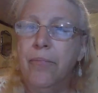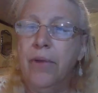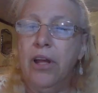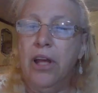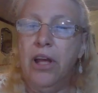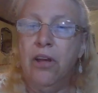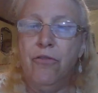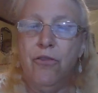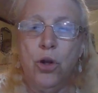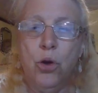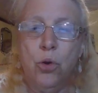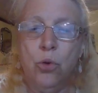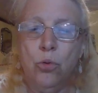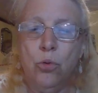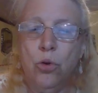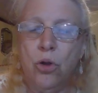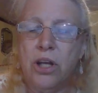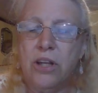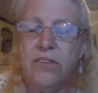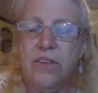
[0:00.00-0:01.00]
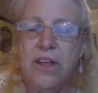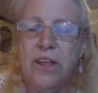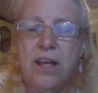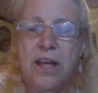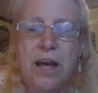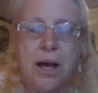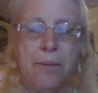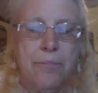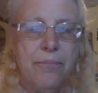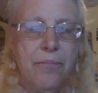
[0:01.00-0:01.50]
If you look at the
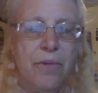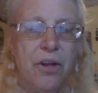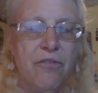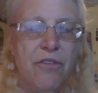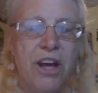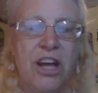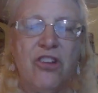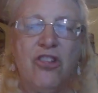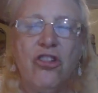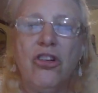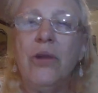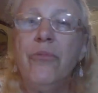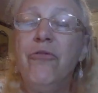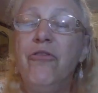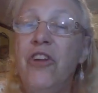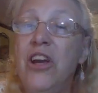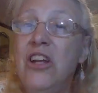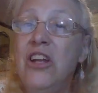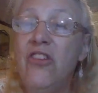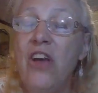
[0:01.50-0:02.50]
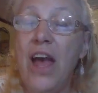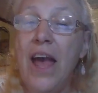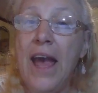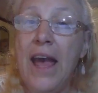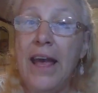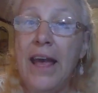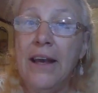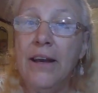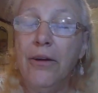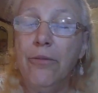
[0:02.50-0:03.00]
Evangelium
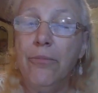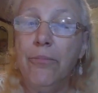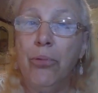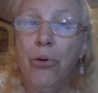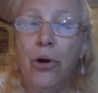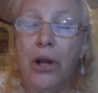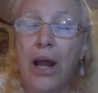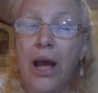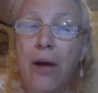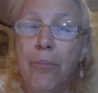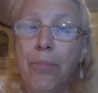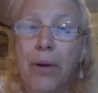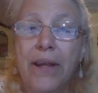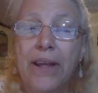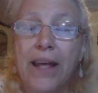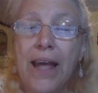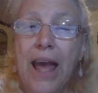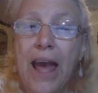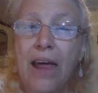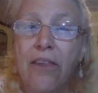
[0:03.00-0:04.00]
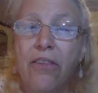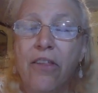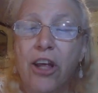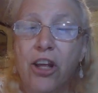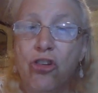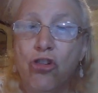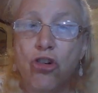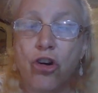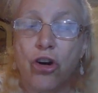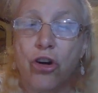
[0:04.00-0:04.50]
Vitae put out by the
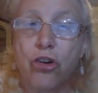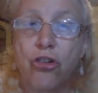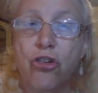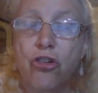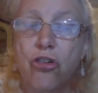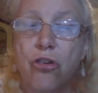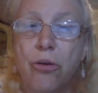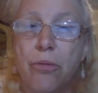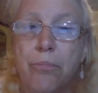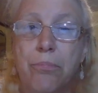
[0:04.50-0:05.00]
Catholic Church